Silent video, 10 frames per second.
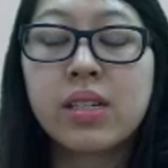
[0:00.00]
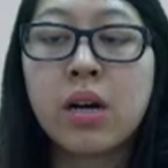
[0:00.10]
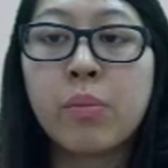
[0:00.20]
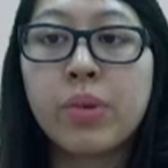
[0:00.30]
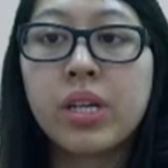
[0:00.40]
the
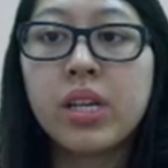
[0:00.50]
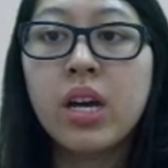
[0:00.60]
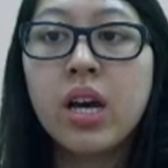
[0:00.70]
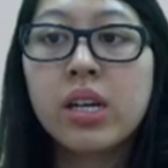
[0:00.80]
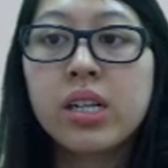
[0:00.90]
company,
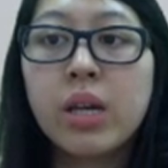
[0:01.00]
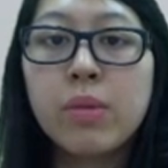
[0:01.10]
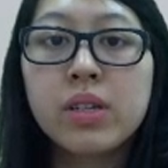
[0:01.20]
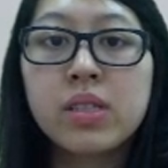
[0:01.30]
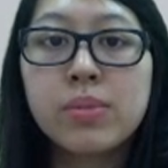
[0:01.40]

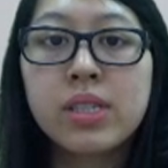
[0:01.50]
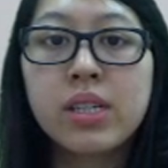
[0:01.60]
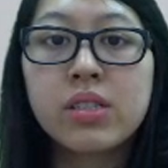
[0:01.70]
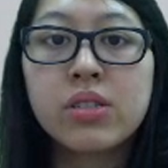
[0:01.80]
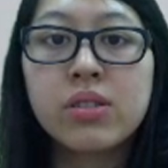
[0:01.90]
claiming
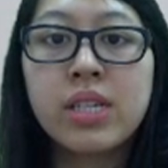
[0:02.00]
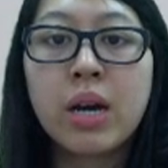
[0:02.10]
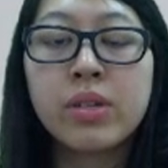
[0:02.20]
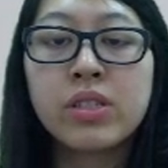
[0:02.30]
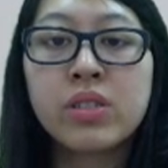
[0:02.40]
substantial
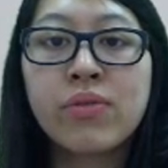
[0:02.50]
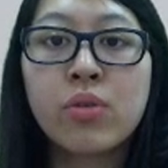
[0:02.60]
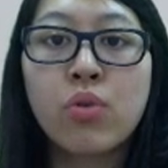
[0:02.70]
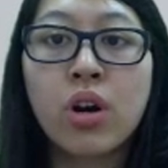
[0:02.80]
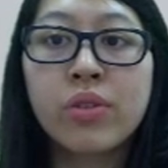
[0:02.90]
damages for
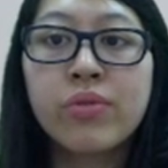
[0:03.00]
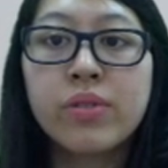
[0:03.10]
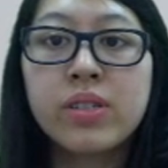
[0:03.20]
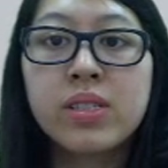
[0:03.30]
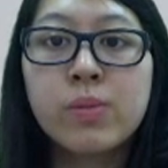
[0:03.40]

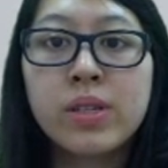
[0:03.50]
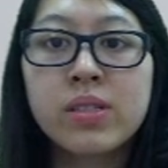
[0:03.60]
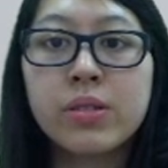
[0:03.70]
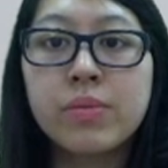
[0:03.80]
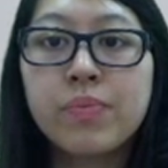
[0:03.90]
wrongful
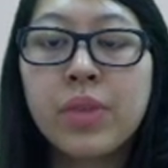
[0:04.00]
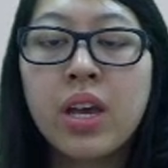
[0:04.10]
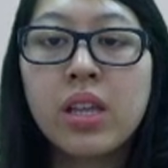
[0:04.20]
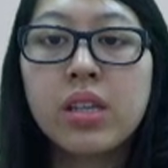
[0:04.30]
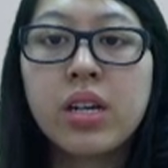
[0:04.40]
dismissal.
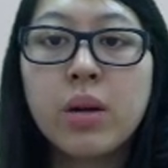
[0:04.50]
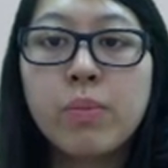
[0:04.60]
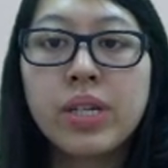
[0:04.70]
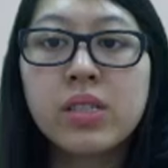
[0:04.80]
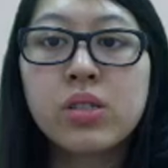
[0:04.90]
The
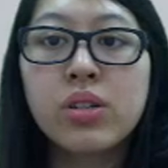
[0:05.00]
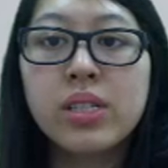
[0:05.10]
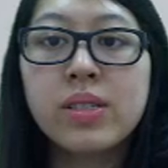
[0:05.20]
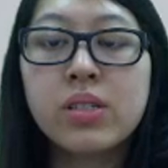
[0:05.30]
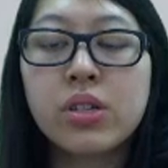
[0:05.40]
company's
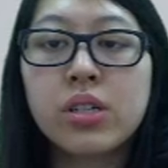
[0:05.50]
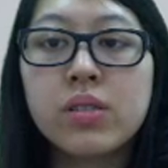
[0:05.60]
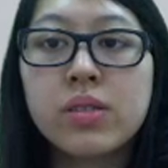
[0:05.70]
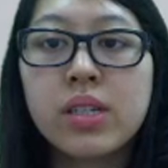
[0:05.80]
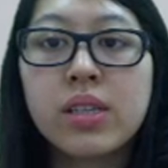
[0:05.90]

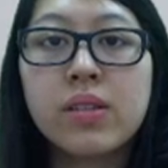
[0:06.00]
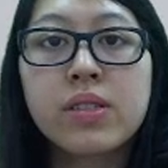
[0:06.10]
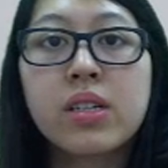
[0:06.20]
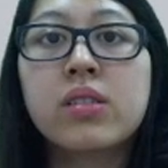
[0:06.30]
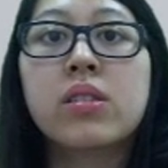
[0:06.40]
solicitors, in this
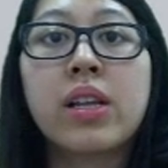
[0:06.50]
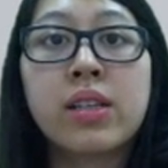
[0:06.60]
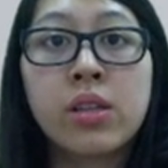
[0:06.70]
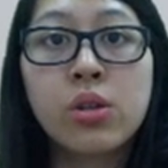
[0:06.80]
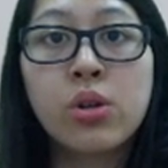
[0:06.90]
case
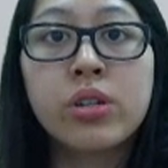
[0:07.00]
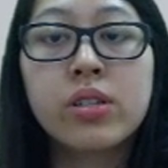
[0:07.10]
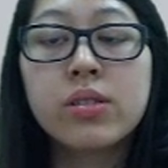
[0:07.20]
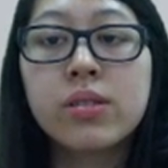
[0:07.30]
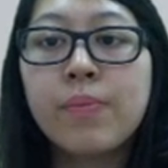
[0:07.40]
like the
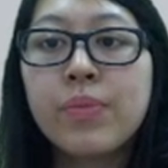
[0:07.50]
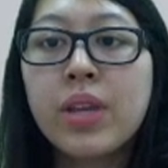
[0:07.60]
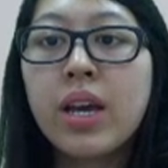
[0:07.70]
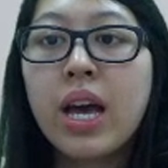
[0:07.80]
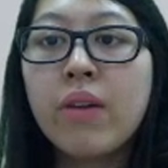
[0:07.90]
lawyers,
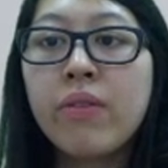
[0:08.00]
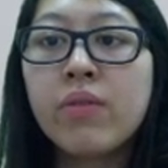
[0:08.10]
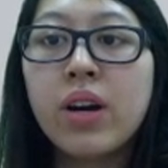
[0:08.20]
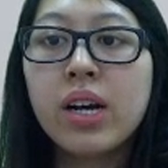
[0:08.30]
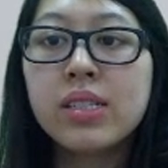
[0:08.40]
have
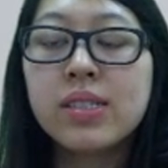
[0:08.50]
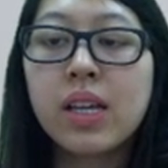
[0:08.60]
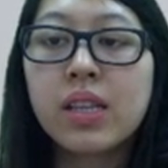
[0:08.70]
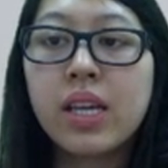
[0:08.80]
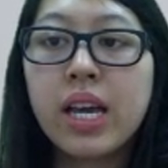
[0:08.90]
advised
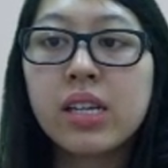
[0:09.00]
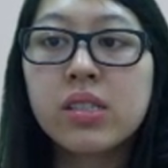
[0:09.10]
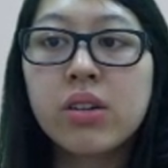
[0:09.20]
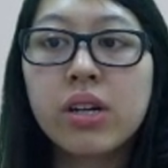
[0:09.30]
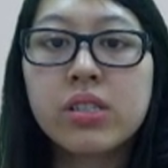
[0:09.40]
that the
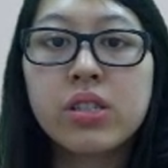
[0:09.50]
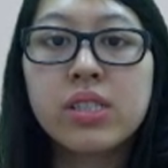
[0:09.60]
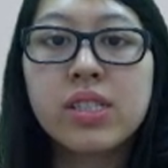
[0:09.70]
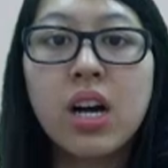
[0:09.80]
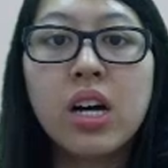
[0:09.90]
ex-director
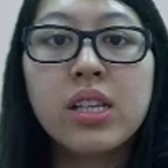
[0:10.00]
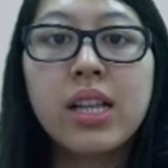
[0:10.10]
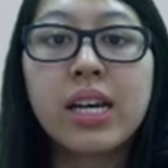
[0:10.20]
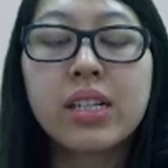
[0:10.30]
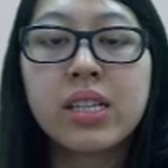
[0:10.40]
is
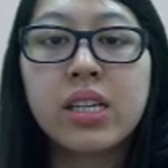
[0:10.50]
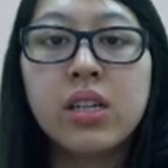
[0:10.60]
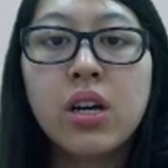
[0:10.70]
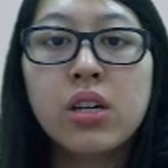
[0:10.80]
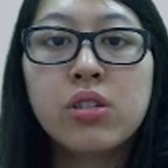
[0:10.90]

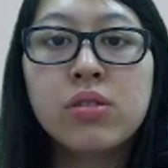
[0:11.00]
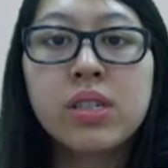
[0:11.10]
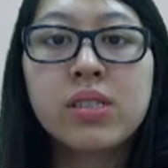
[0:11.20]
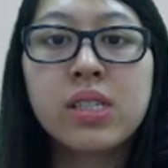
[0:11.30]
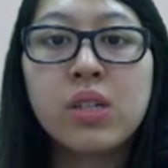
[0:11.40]
unlikely to
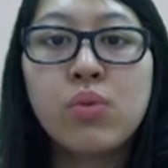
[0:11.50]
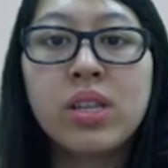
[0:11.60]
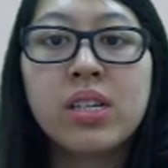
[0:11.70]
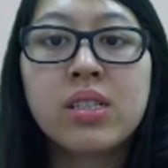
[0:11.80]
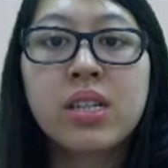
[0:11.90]
succeed
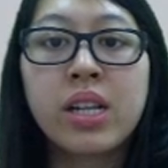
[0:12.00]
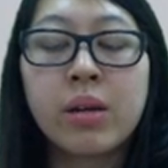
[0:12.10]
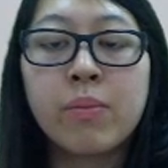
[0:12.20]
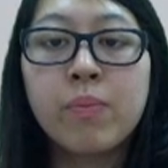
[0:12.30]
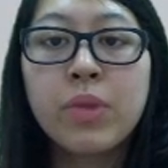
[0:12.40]
with his
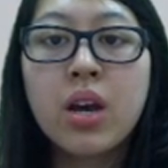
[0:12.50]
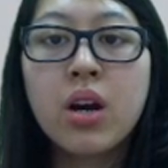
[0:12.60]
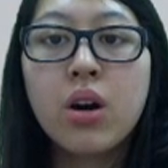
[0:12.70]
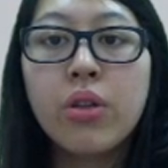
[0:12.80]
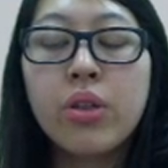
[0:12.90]
claim,
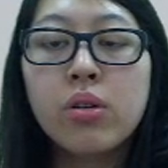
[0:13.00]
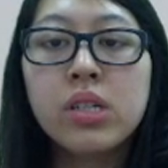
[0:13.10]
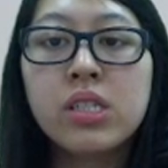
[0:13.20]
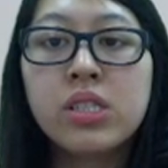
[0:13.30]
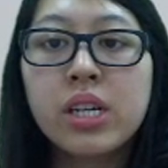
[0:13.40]
although
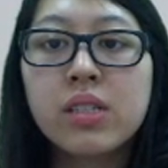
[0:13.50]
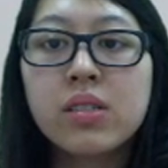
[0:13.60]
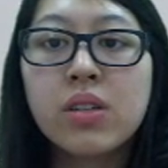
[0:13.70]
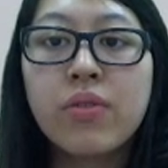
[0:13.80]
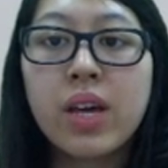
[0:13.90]
the chance
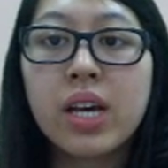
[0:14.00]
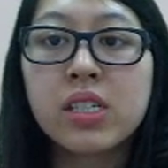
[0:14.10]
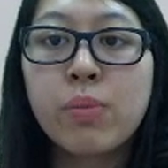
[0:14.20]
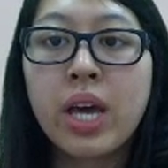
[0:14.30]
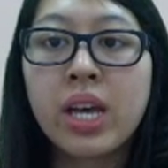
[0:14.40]
of
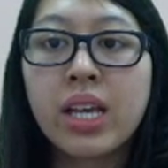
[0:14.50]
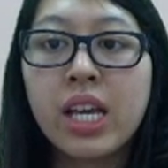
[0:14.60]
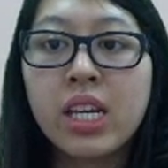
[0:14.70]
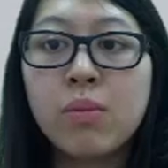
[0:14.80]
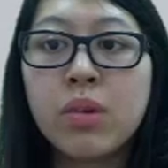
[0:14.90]
X paying
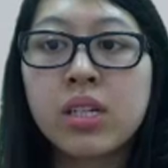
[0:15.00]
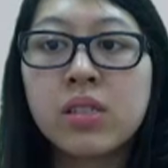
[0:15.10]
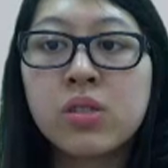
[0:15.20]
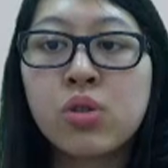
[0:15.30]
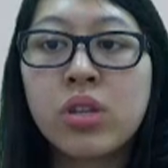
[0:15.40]
any
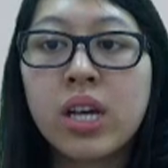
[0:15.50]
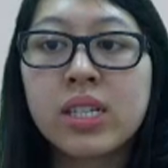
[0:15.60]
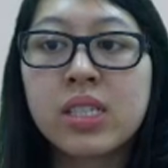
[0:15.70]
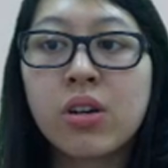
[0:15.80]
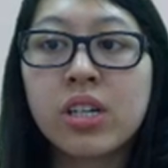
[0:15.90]
monies to the
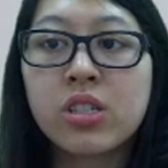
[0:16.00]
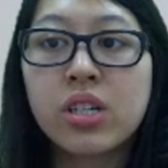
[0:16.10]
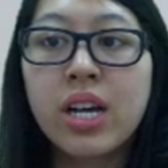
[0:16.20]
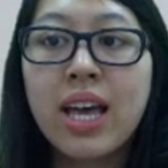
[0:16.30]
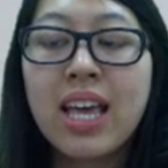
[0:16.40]

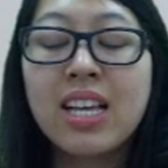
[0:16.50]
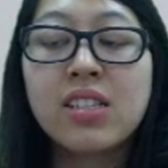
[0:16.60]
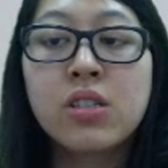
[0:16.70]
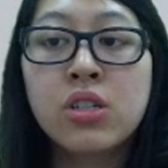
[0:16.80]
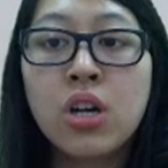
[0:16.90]
ex-director
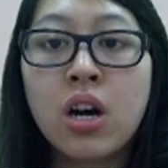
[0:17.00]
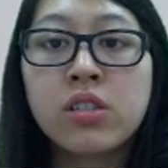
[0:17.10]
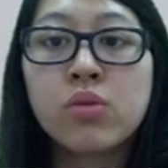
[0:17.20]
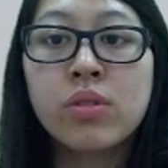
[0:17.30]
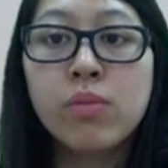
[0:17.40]
is
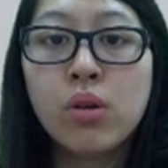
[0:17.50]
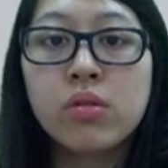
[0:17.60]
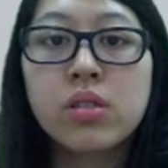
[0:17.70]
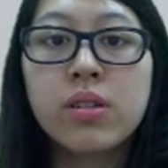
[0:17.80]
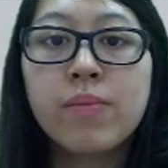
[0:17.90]
not
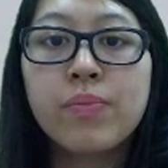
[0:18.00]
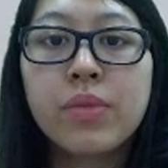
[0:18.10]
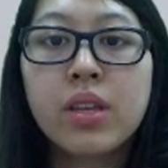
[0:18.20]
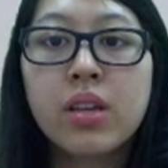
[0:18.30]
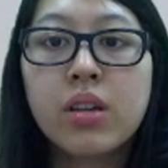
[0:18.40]
remote.
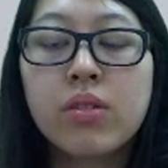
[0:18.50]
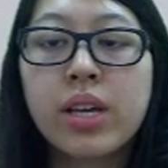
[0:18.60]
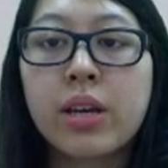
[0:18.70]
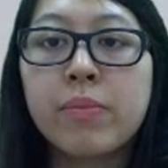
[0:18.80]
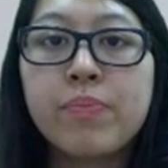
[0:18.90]

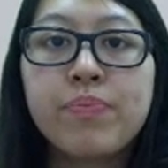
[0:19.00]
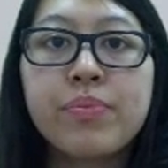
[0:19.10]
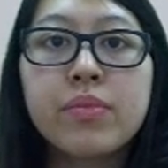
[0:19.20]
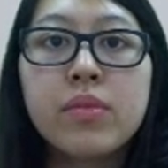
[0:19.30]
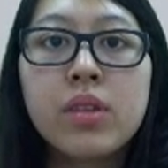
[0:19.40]
Okay,
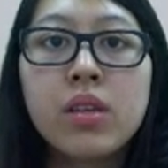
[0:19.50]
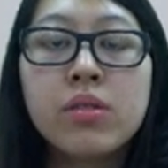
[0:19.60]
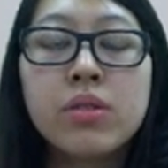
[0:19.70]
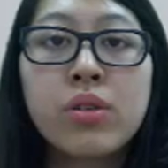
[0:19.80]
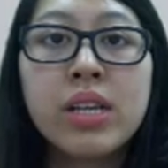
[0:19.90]

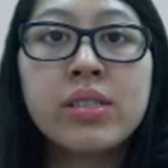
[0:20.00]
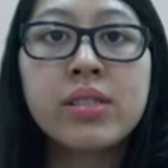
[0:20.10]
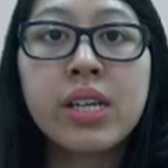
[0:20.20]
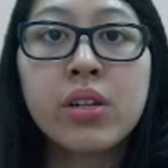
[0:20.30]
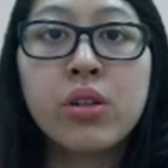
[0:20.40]
so let's
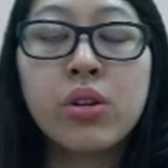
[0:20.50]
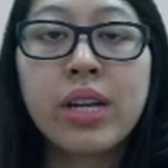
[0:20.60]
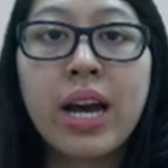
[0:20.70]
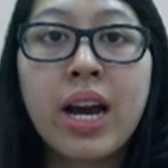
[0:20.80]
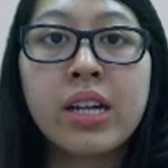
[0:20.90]
take a
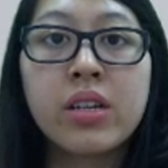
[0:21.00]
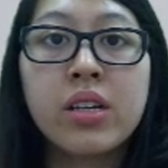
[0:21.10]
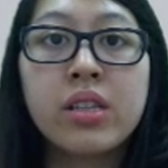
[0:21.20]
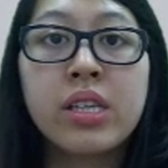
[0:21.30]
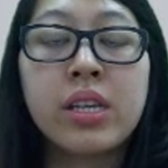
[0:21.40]
look at
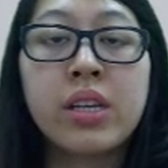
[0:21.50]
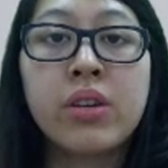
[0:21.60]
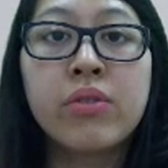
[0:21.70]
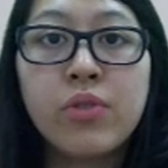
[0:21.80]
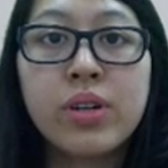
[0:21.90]

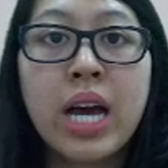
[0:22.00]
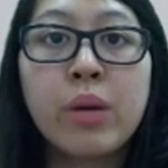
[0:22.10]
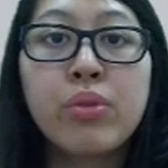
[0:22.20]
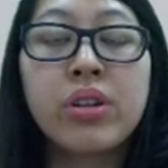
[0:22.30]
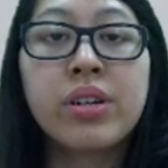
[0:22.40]
the
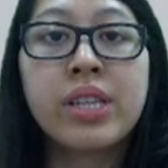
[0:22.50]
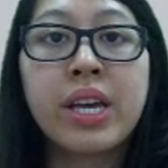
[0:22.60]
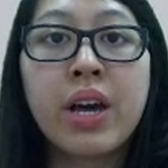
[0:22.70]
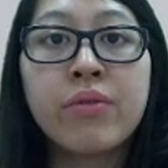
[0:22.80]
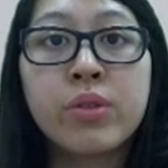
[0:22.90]
vocabulary they
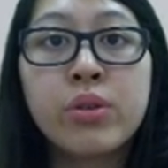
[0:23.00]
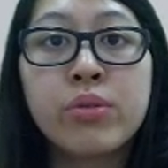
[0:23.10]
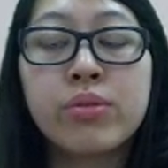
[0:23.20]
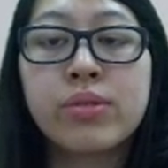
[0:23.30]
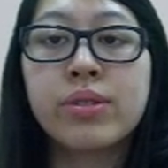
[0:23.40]
have
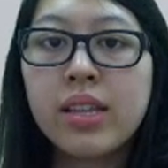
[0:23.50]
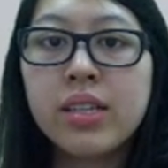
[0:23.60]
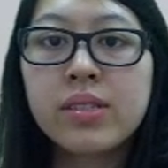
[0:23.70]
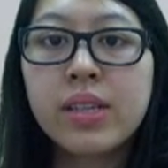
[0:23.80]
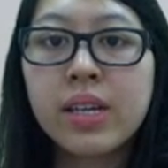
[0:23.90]
used. In
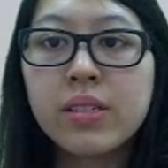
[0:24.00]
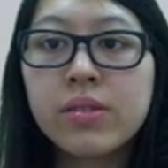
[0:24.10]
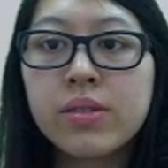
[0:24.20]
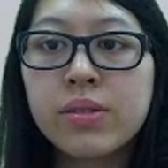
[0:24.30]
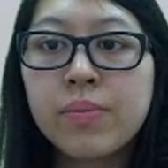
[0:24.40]
this
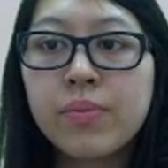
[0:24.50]
case,